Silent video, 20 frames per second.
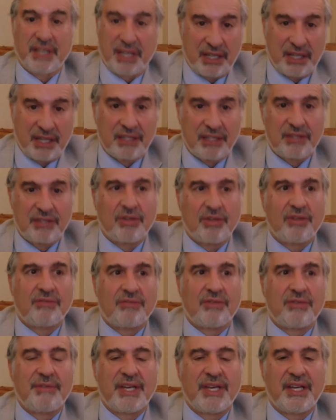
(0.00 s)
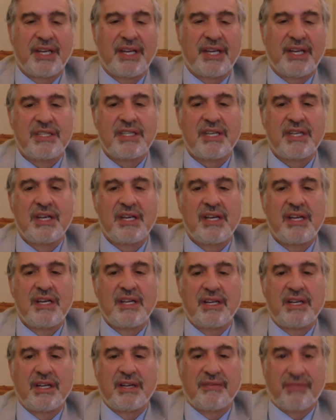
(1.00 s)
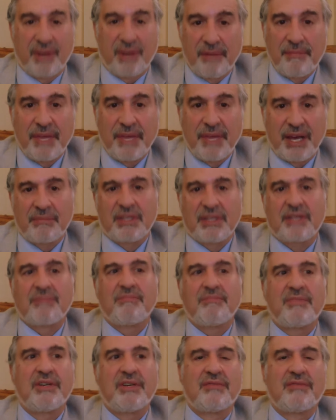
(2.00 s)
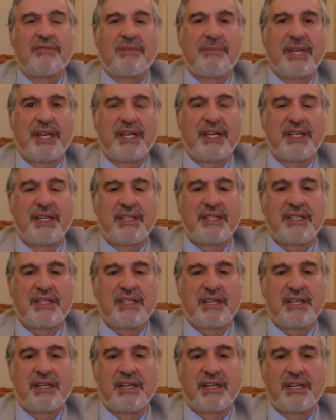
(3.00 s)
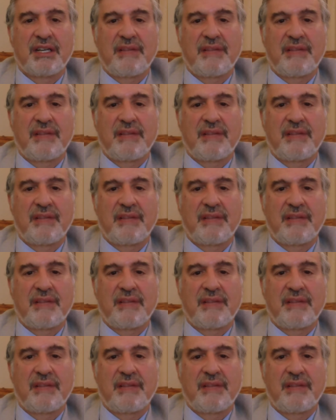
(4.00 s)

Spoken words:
Neanderthal remains, from mammoth remains